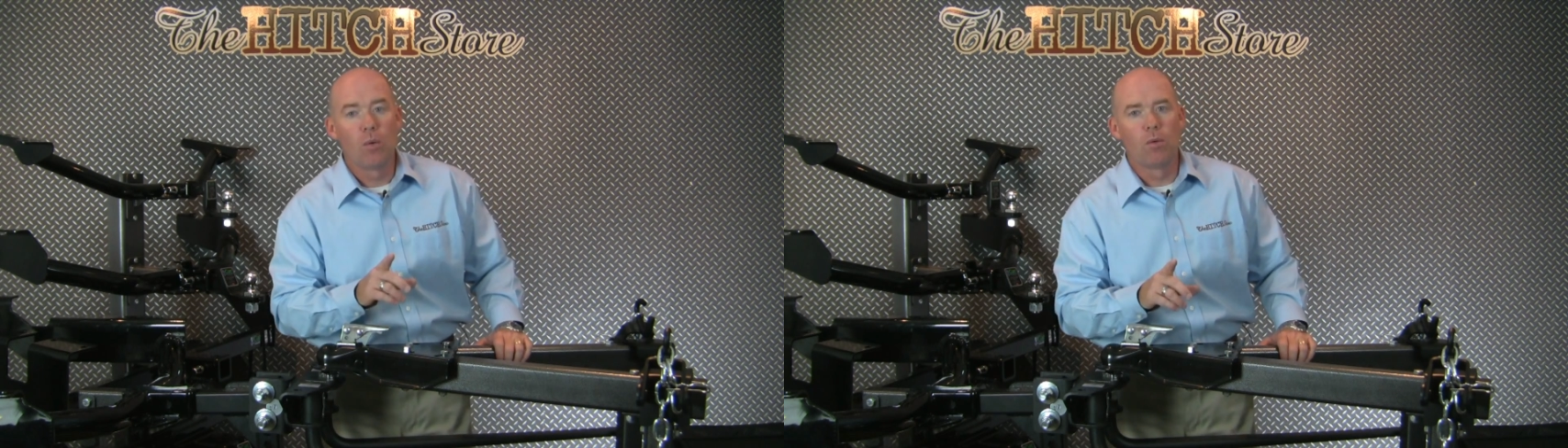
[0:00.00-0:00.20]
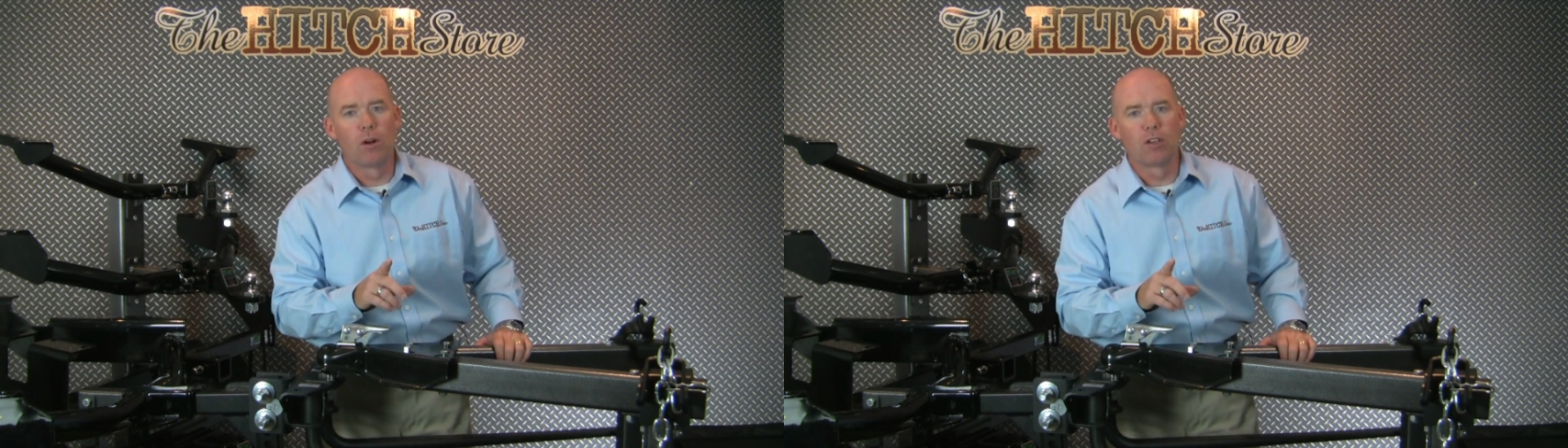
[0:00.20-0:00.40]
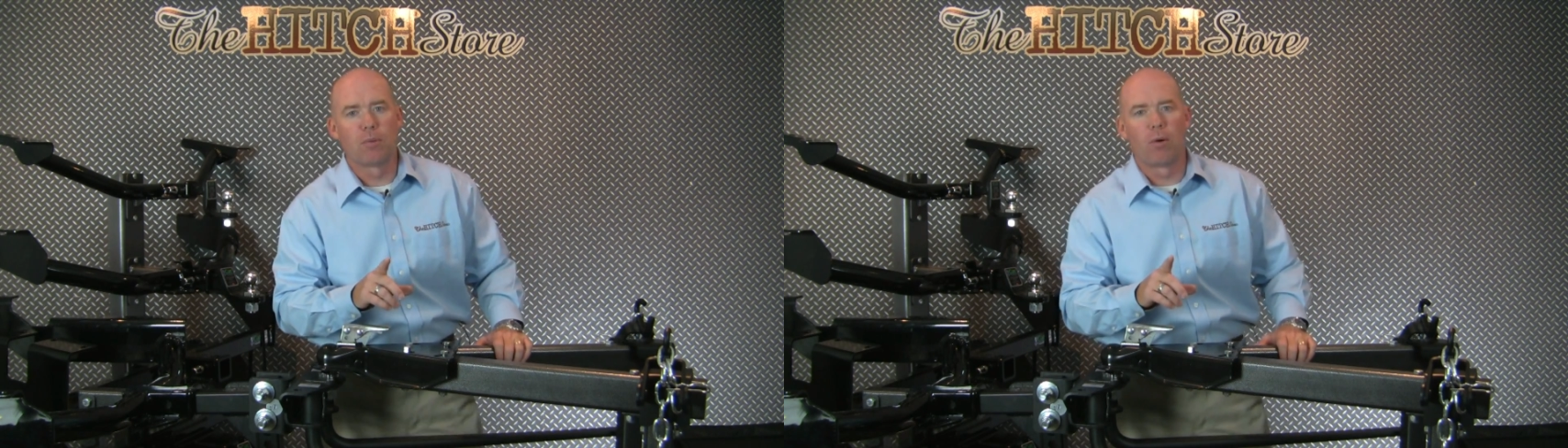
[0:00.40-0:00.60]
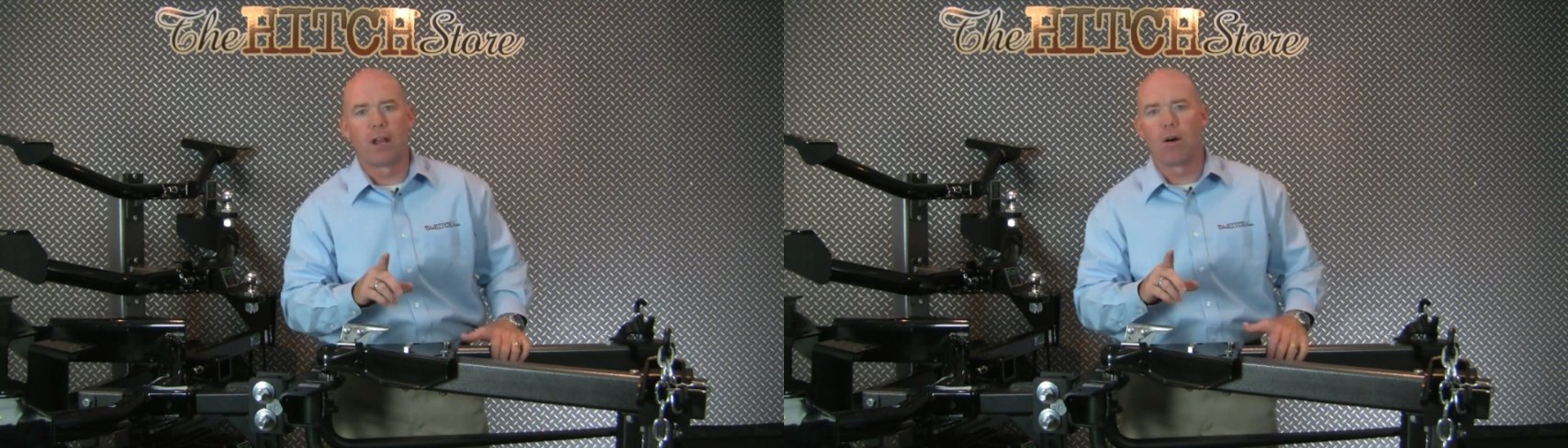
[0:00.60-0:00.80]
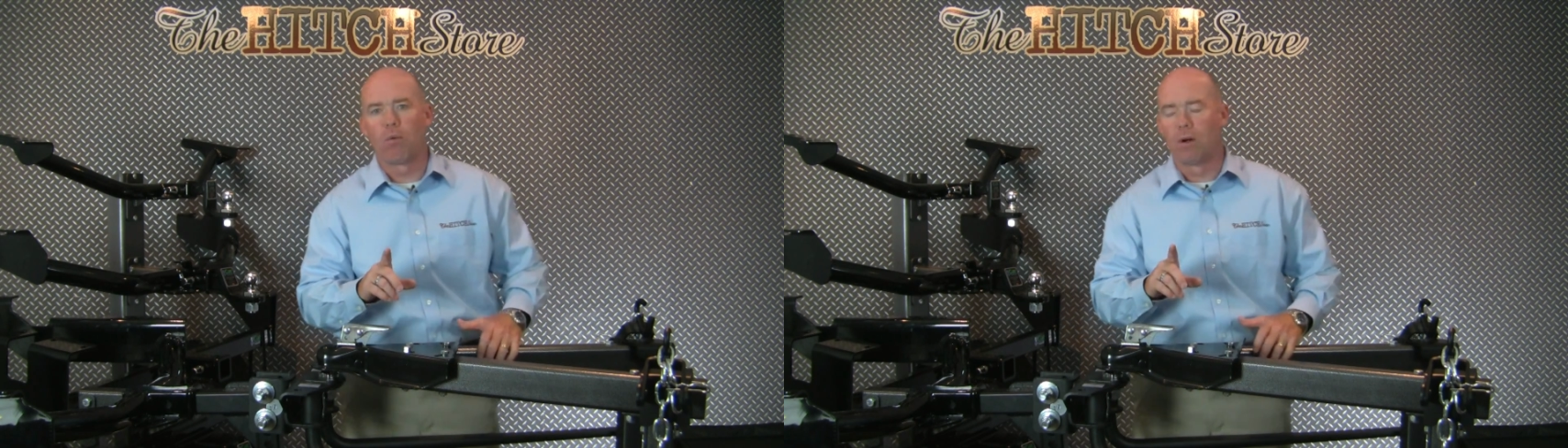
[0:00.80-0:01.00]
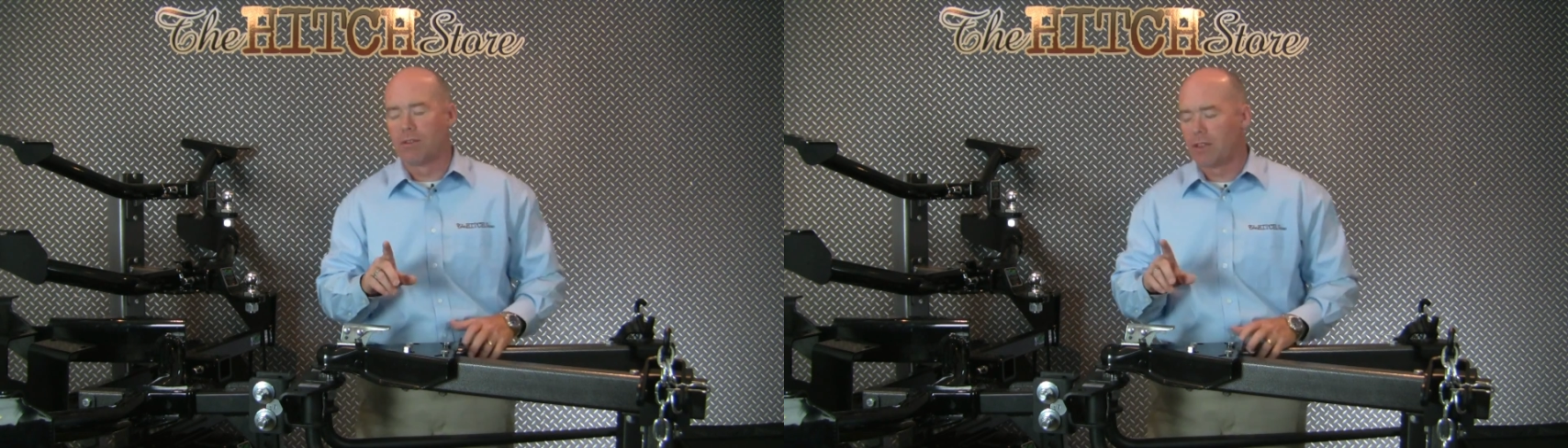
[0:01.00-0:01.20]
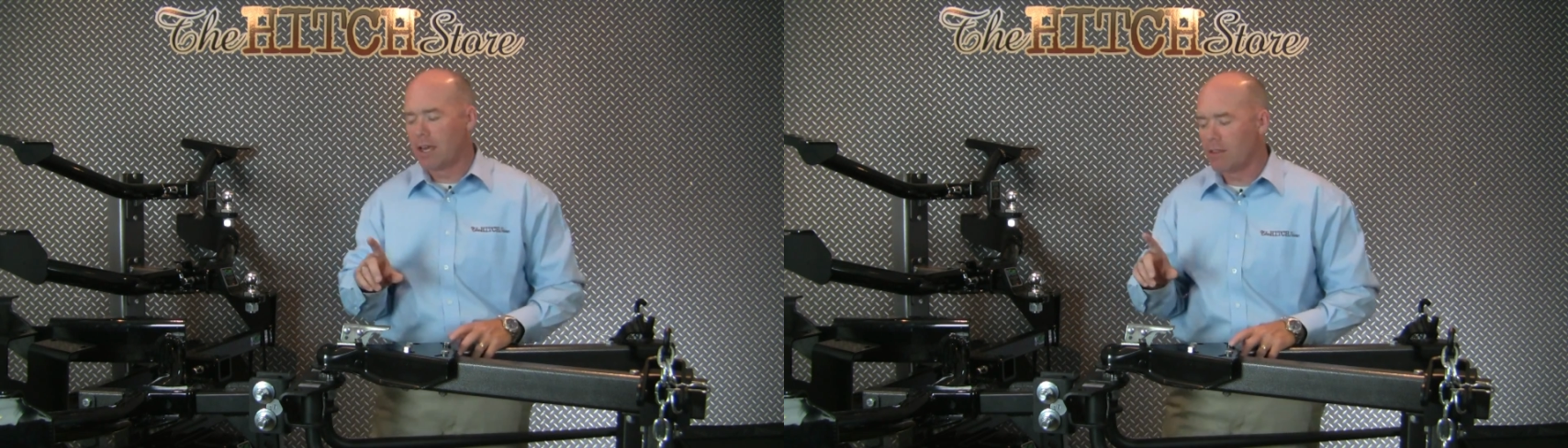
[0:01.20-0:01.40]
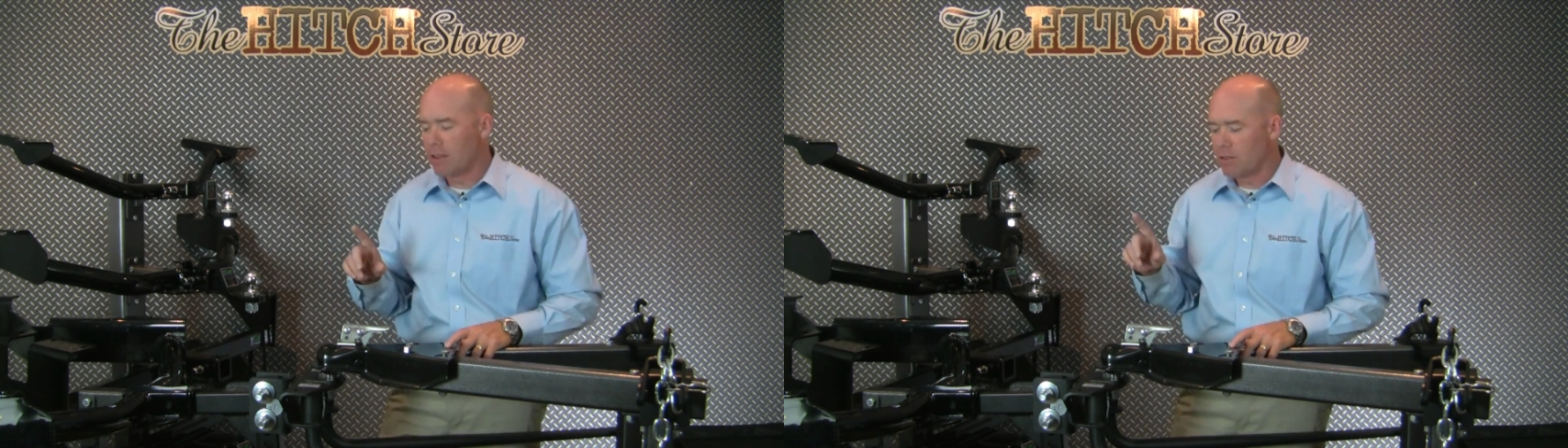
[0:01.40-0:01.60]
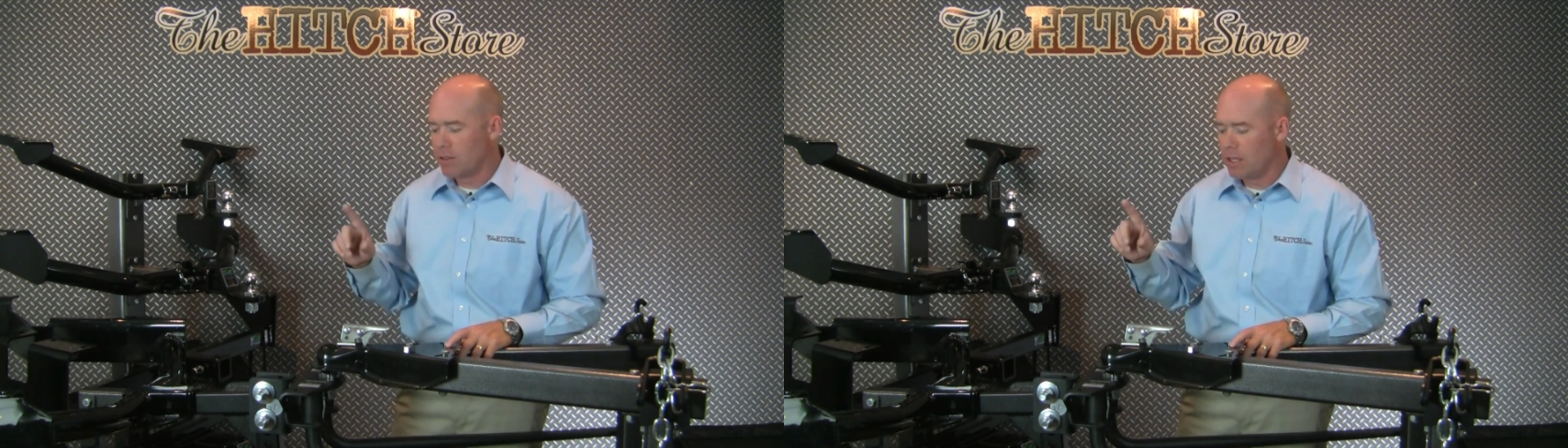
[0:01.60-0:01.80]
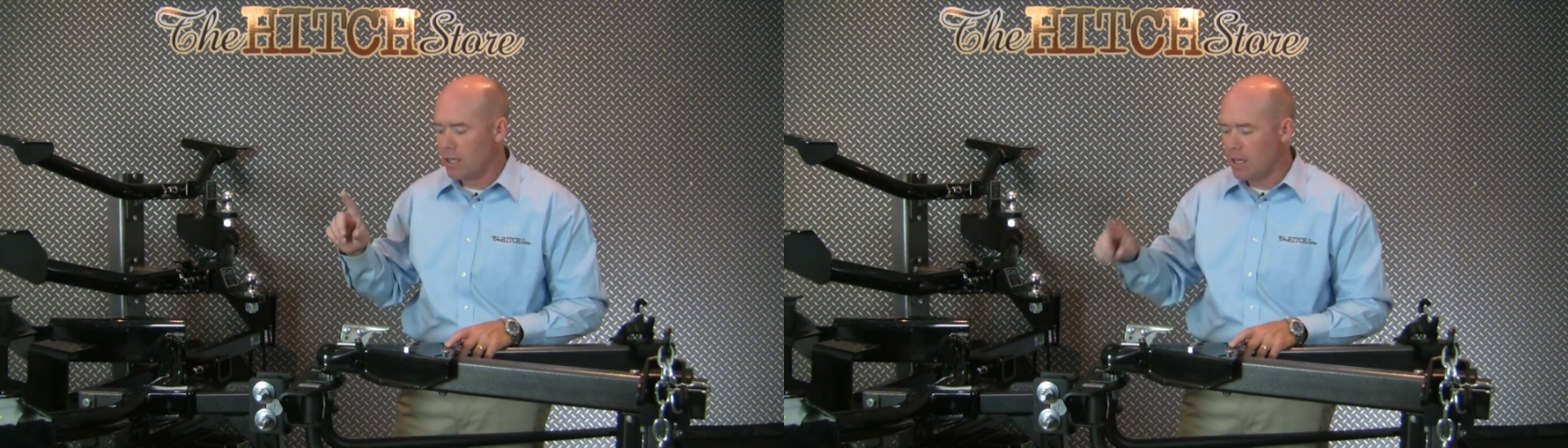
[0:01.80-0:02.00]
We wanted to point out one thing, that
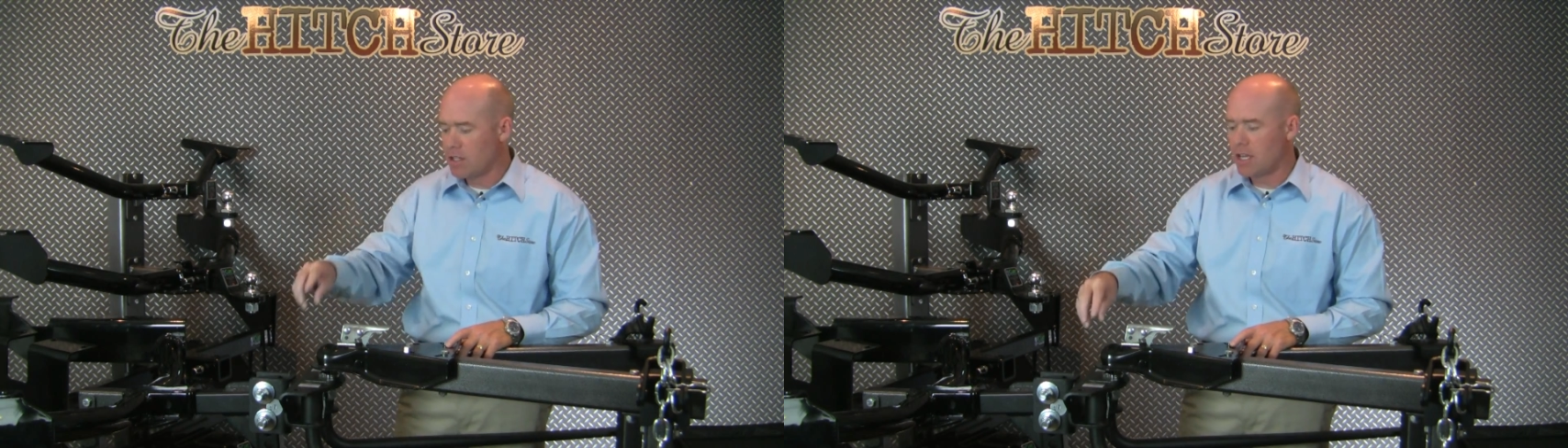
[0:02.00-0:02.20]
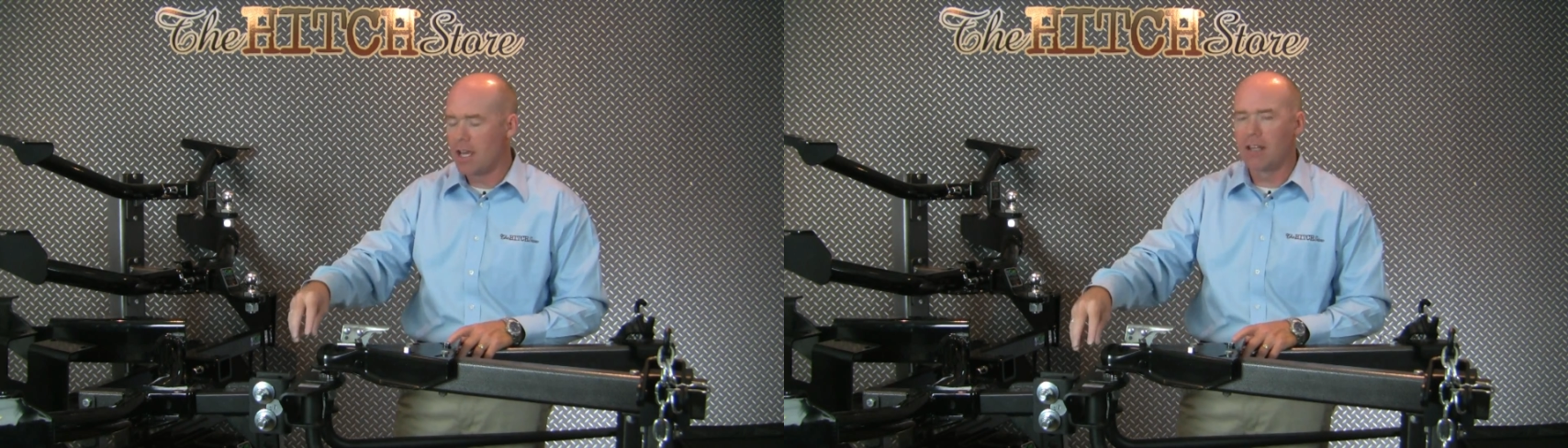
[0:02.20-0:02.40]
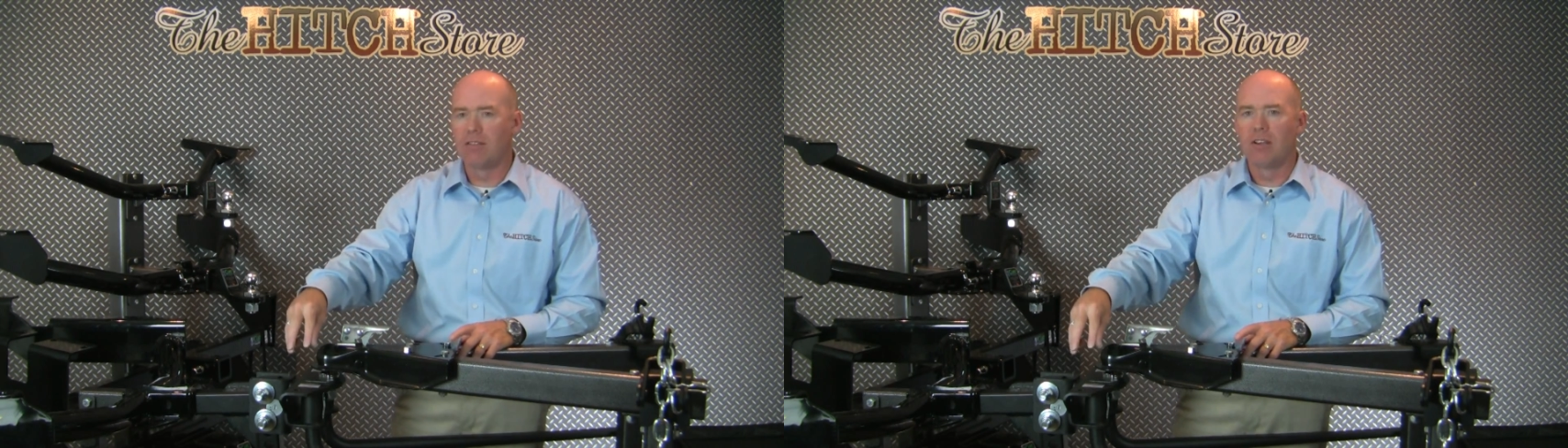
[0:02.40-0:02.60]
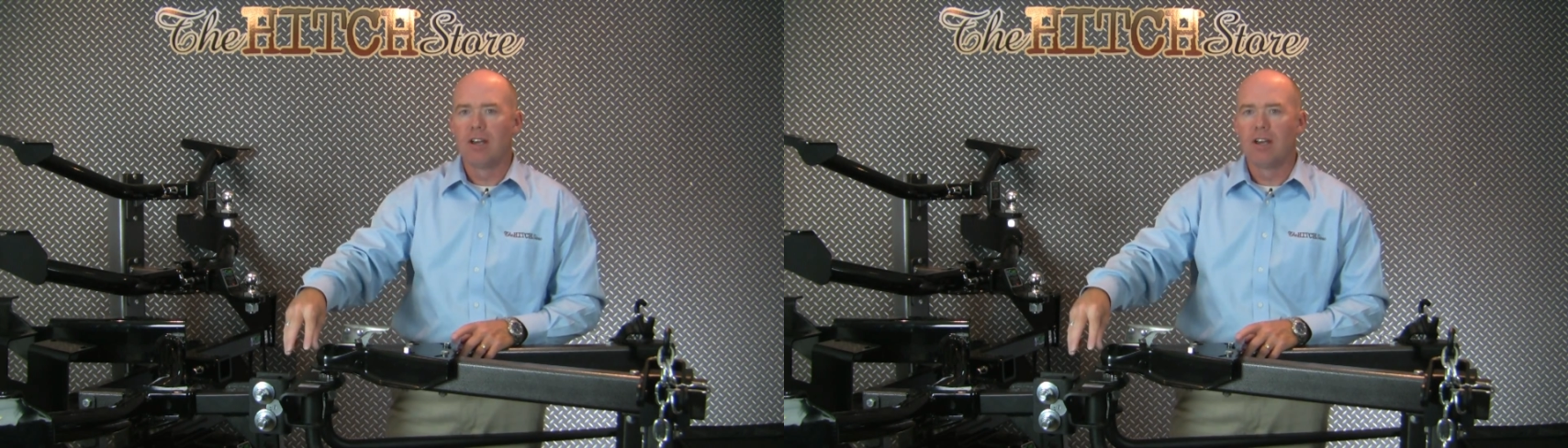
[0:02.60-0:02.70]
the hitch heads